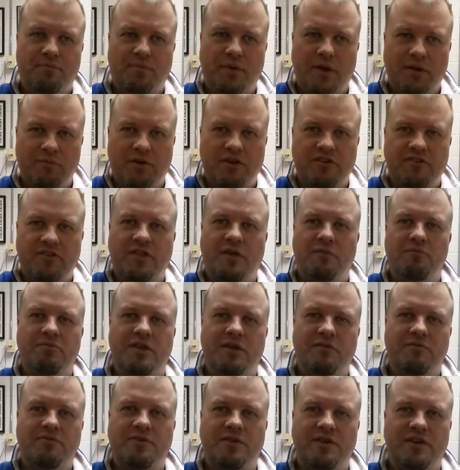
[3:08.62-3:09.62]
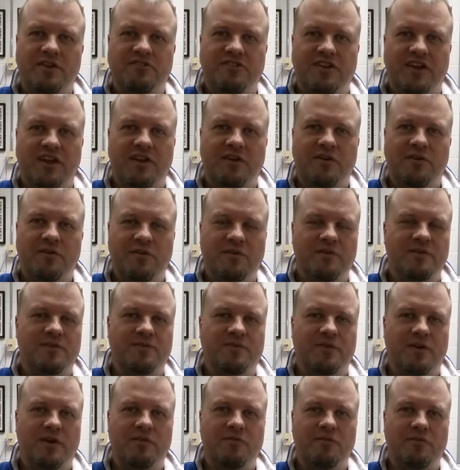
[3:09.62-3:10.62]
Pretty much thumbs up for the Jado. It
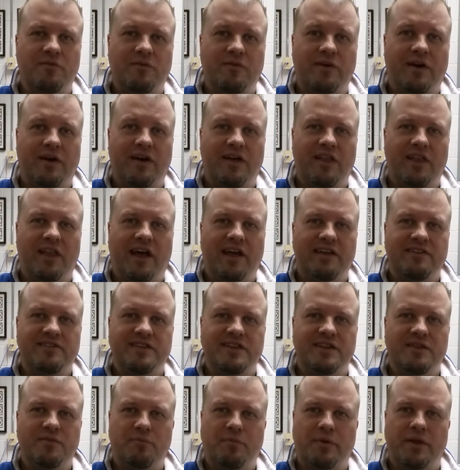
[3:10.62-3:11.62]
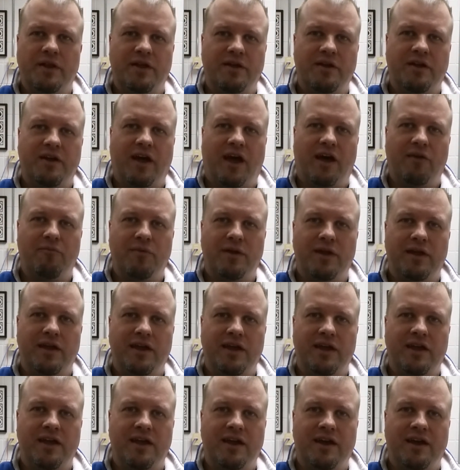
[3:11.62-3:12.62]
was fun while it lasted, but it got
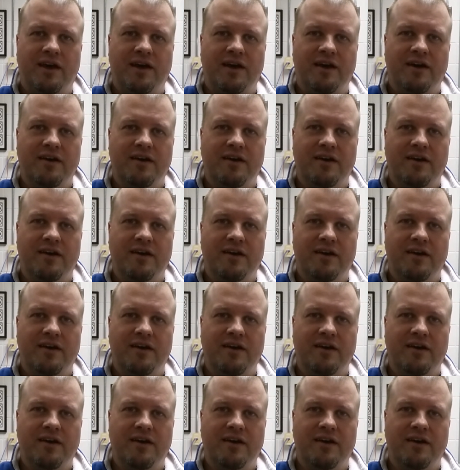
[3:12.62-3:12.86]
me